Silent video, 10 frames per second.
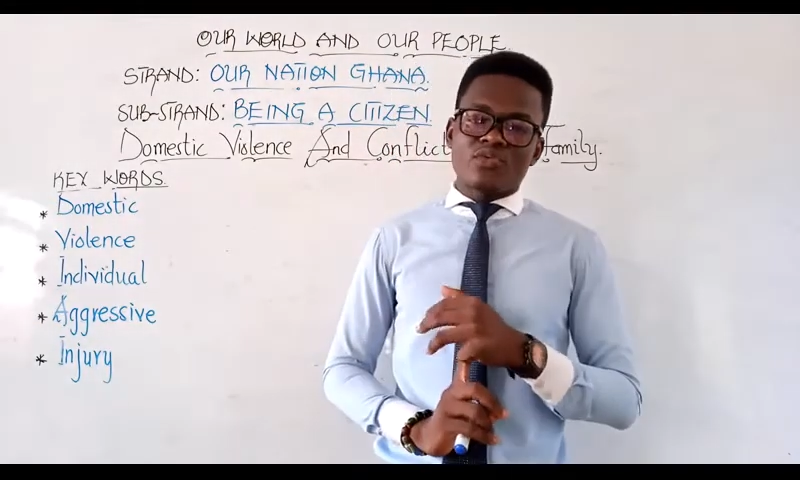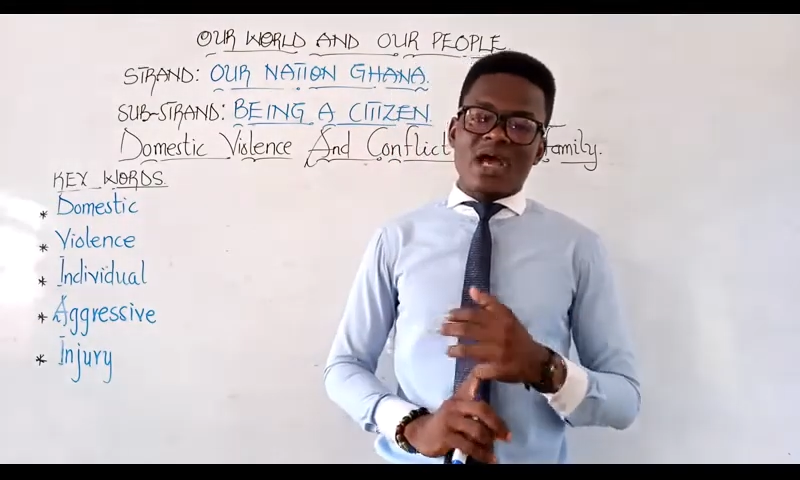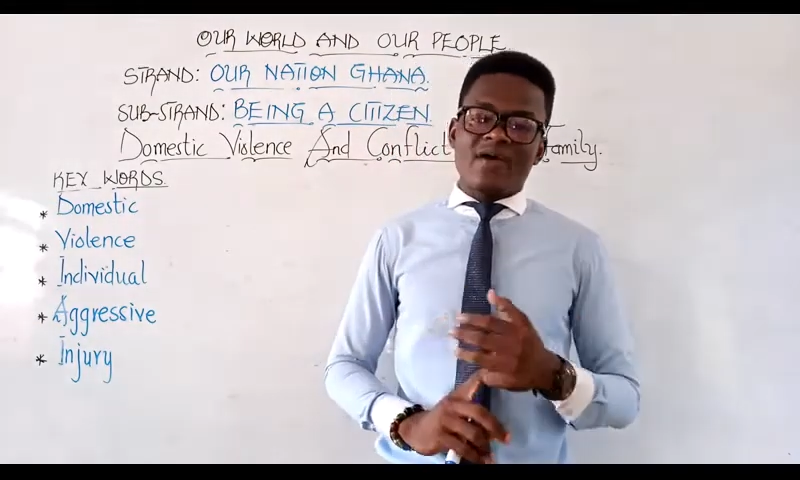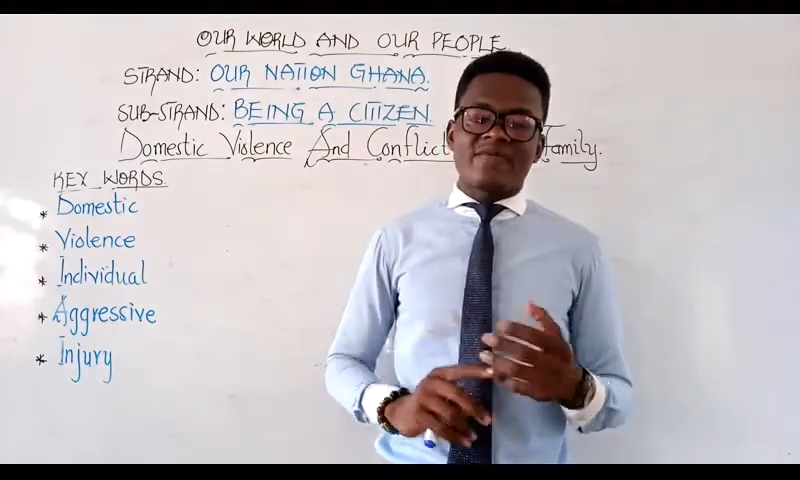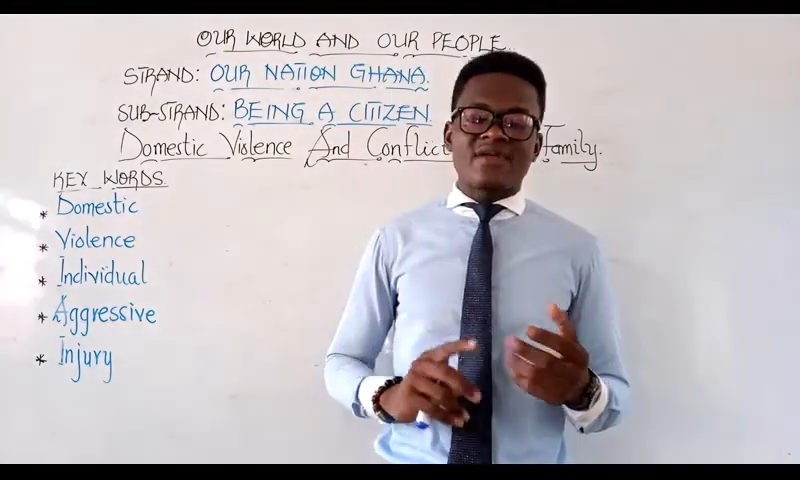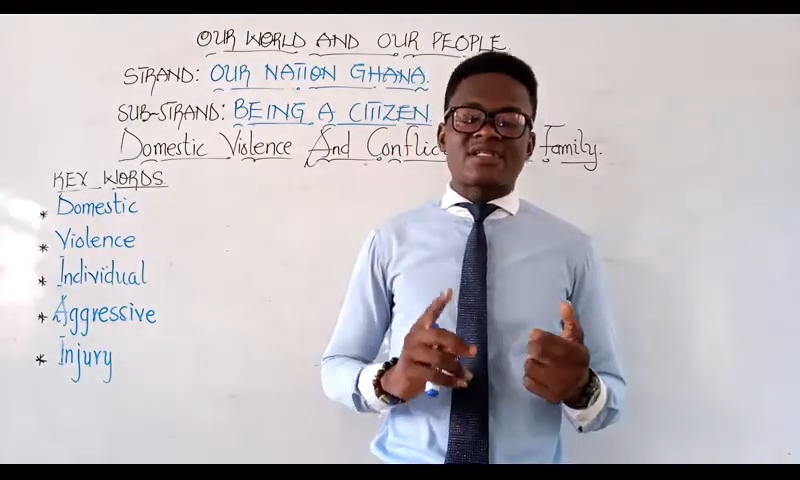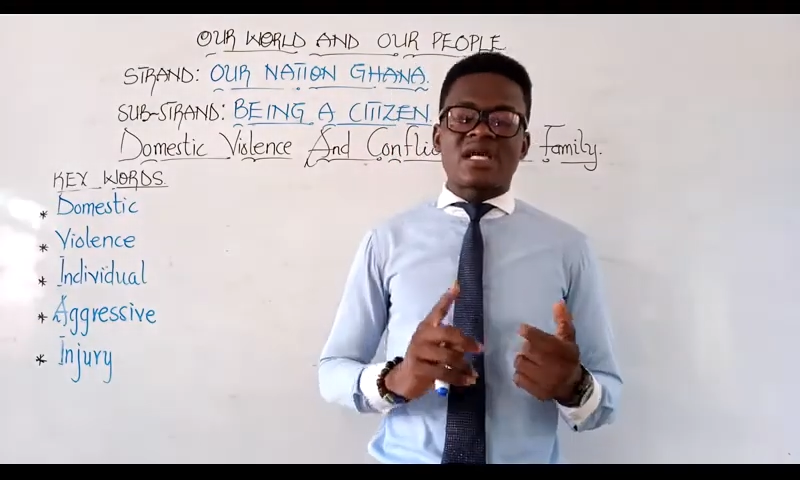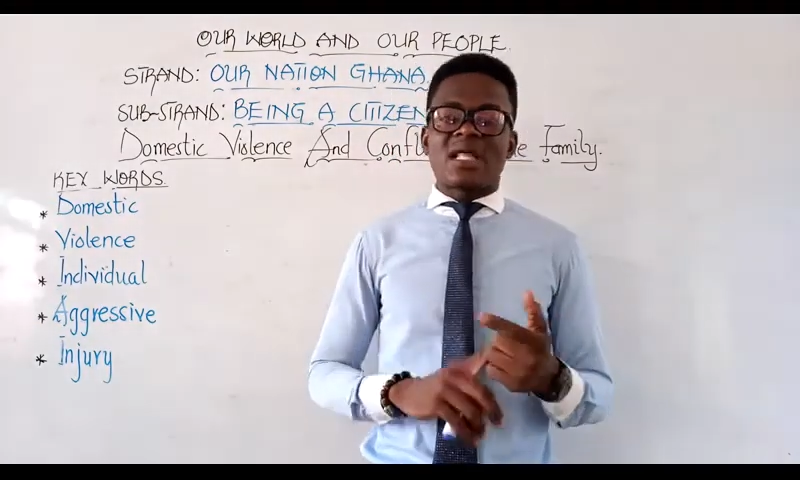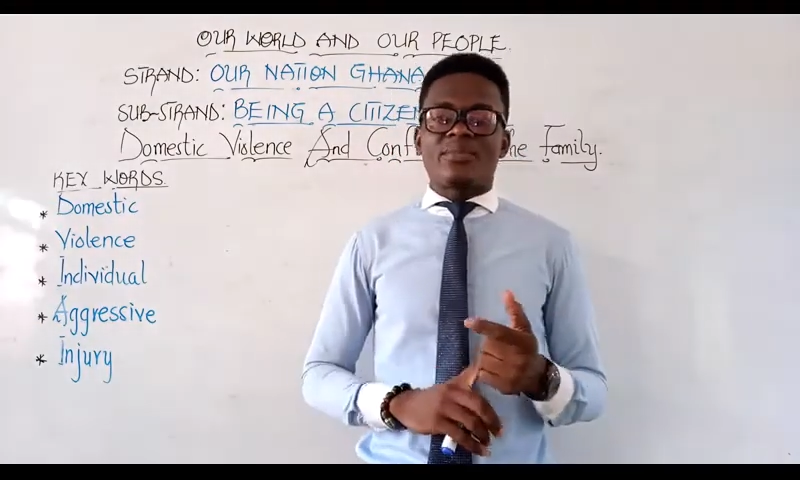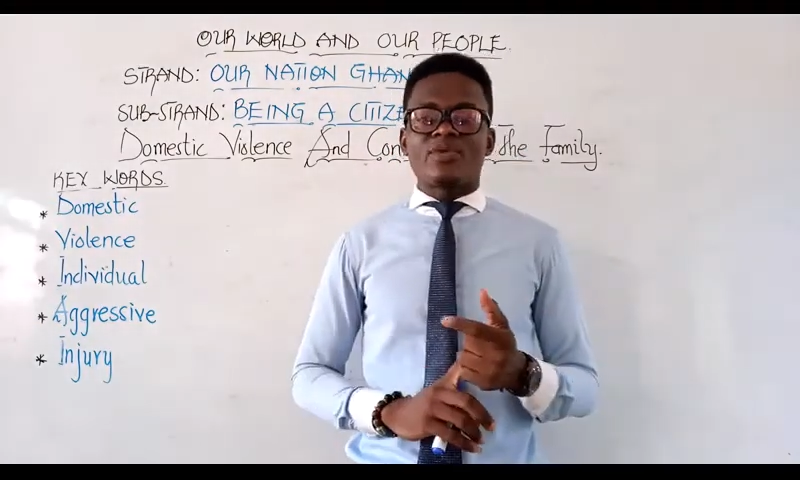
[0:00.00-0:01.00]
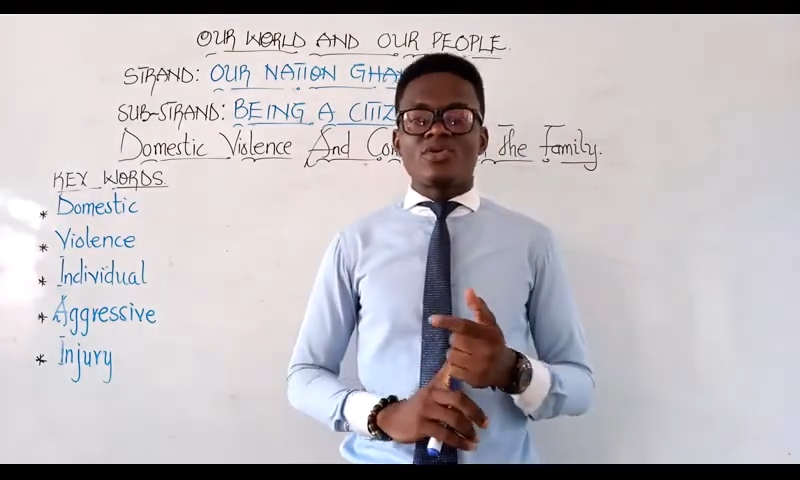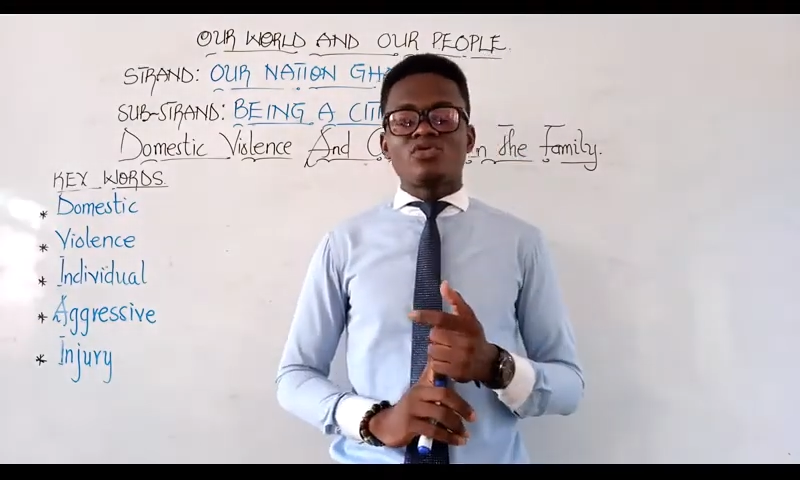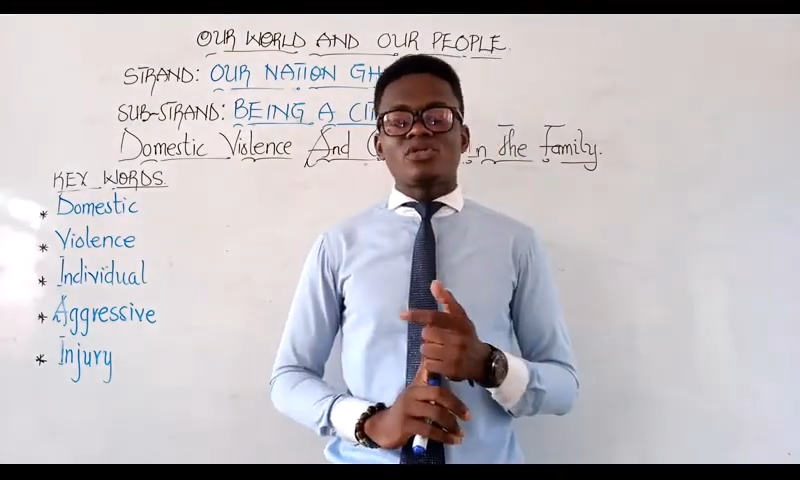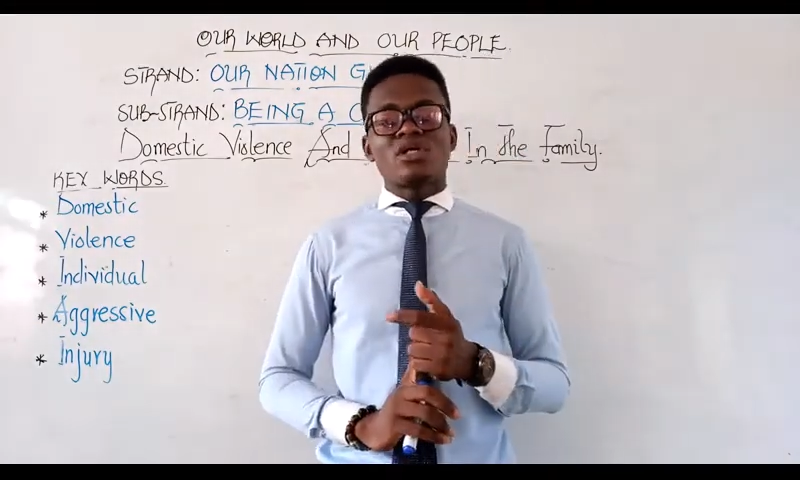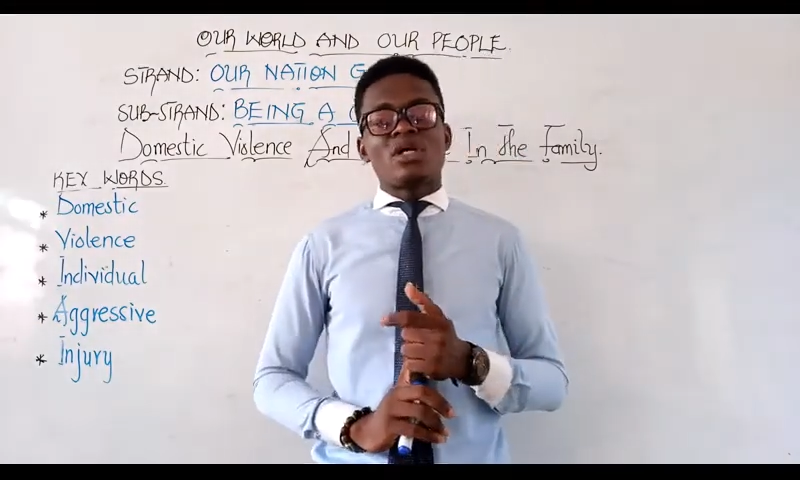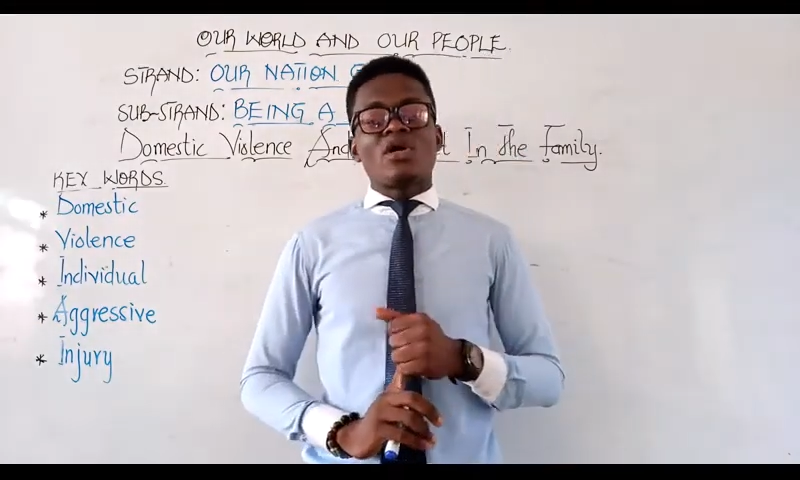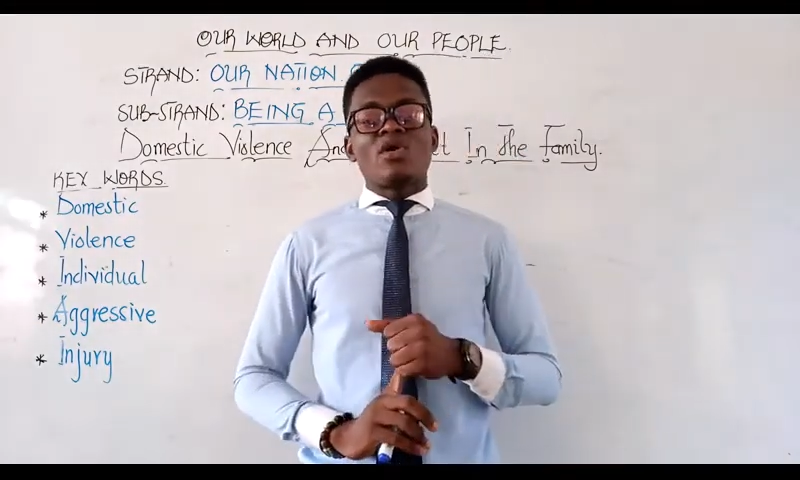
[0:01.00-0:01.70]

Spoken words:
we have physical abuse,